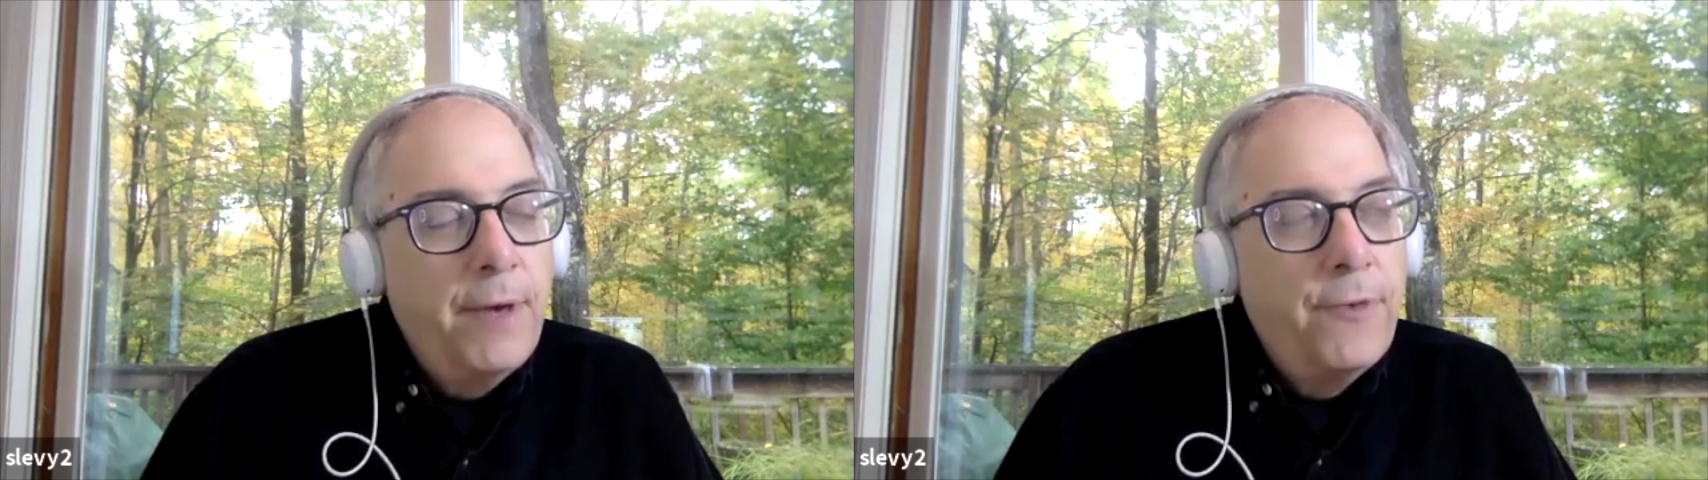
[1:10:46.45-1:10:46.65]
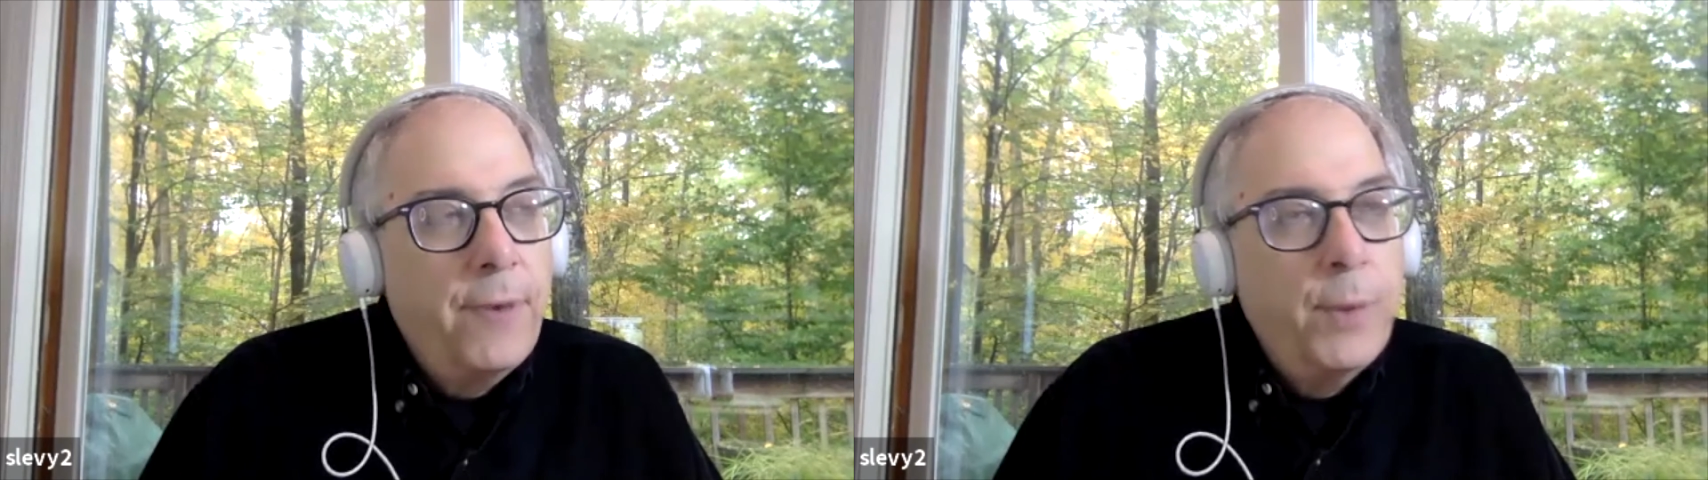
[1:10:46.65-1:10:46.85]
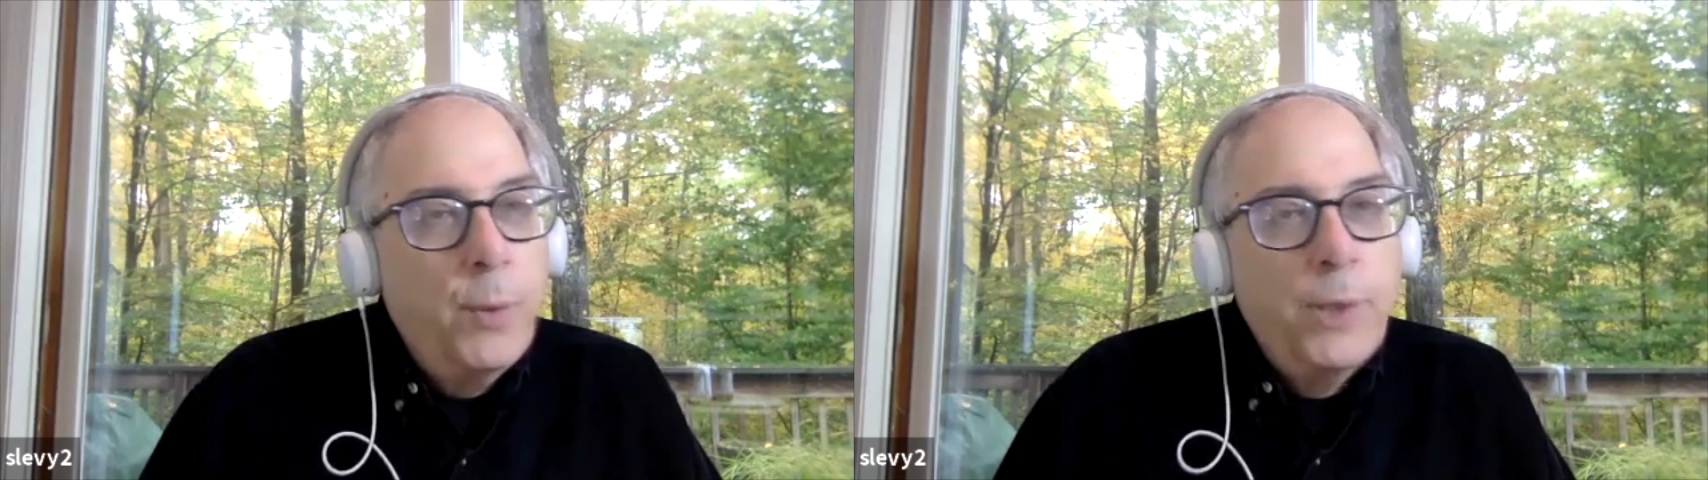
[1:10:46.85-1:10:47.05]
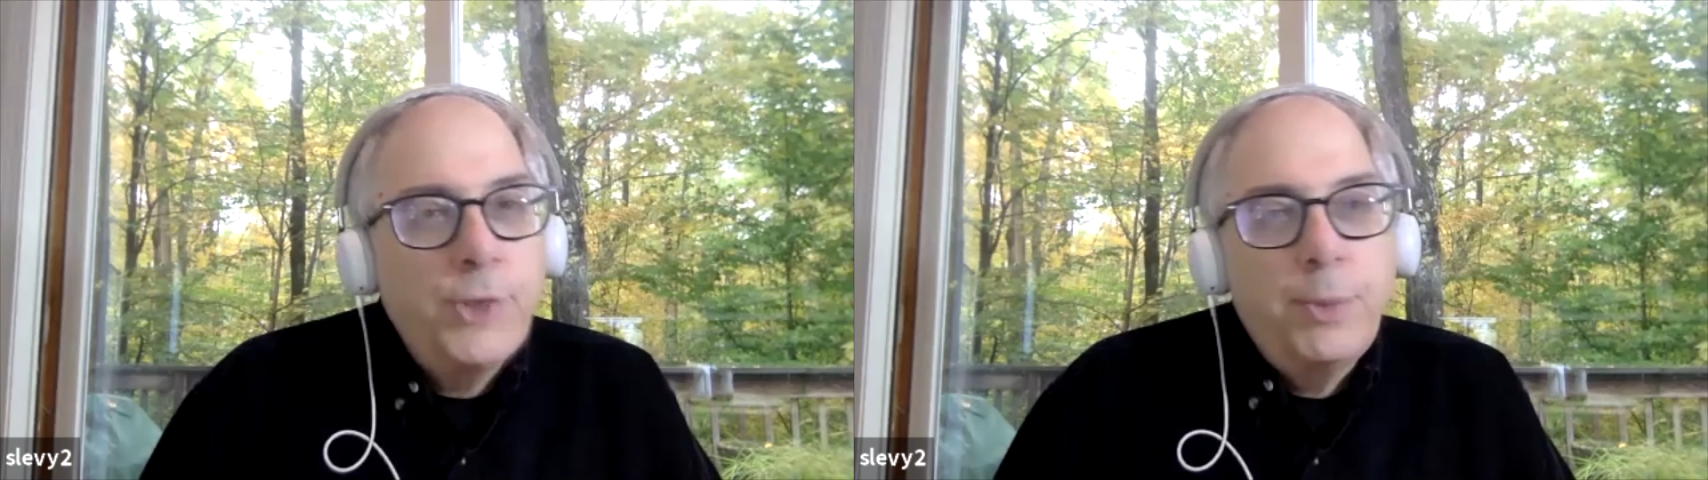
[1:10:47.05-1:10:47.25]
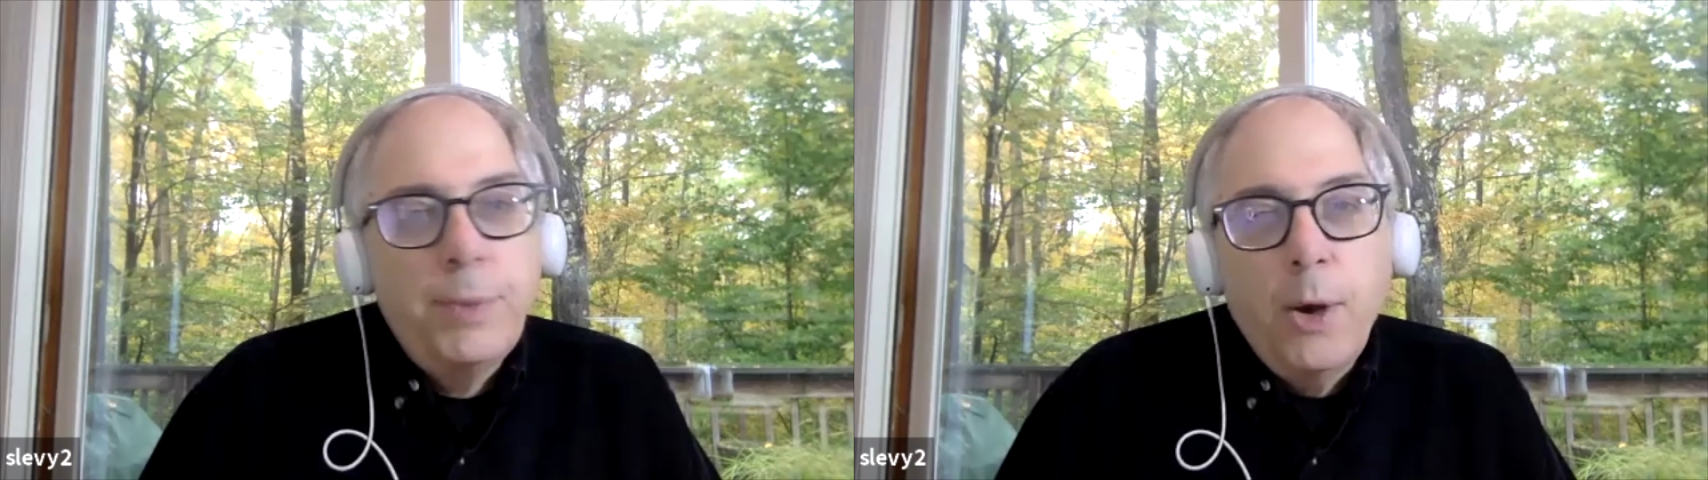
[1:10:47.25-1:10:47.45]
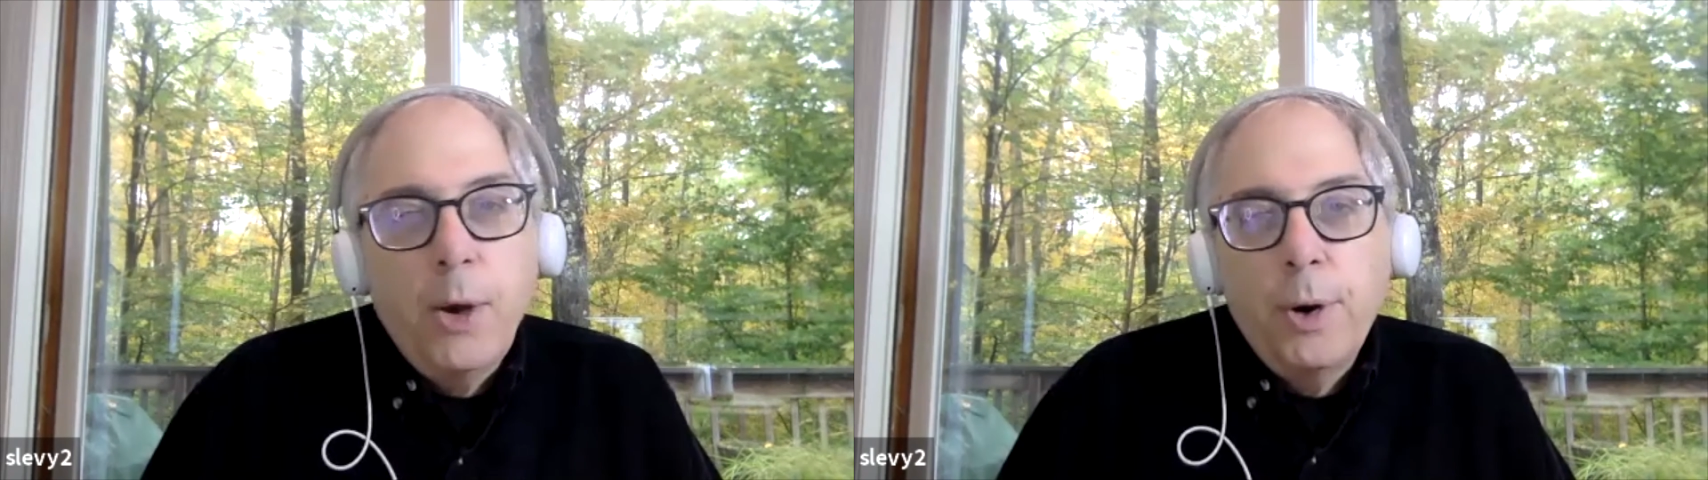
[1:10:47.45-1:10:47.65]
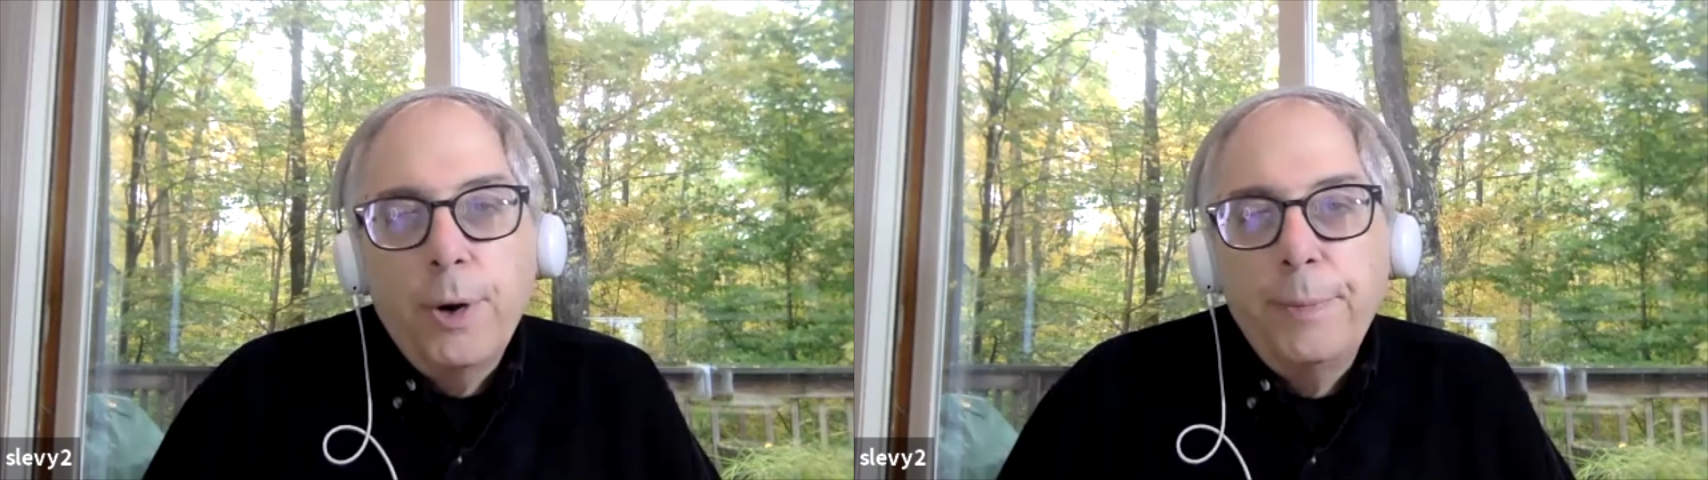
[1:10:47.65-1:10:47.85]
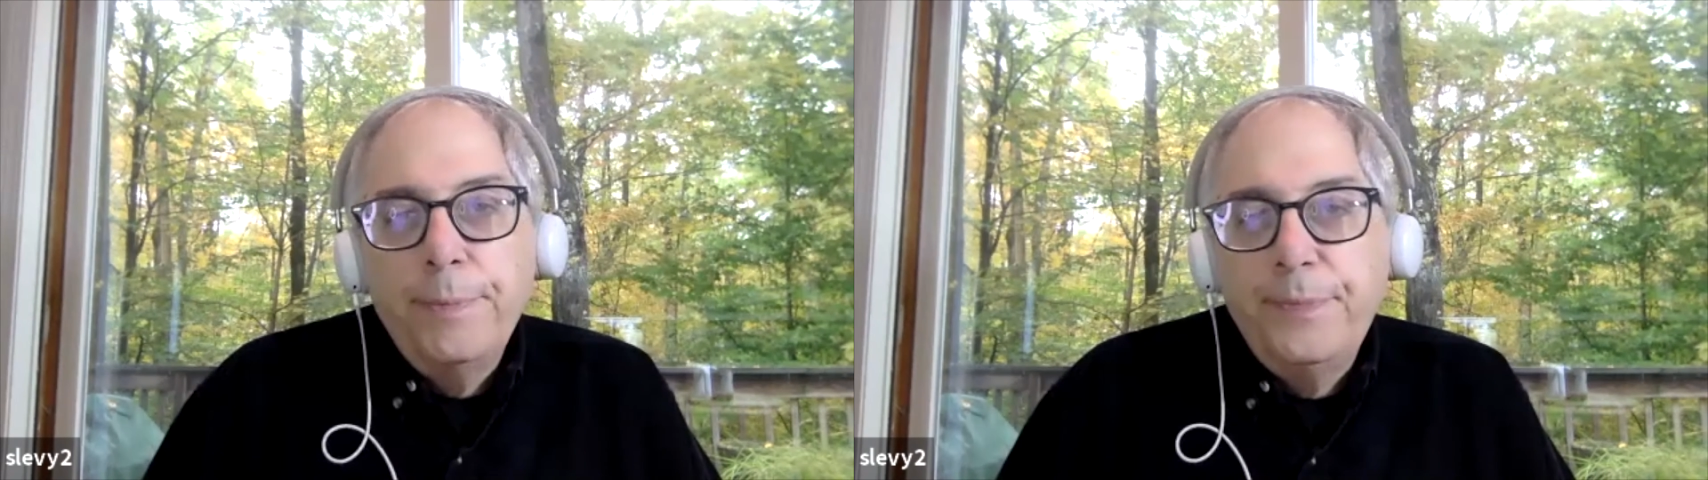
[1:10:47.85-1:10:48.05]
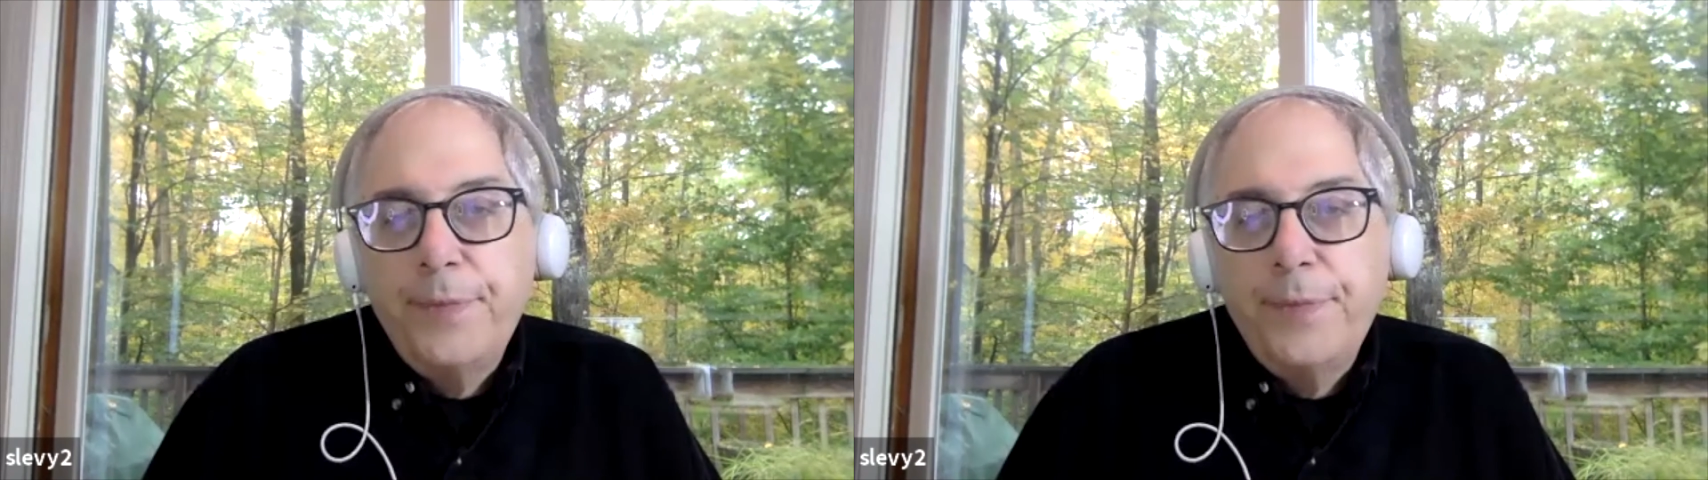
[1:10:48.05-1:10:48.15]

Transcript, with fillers: from the whistleblower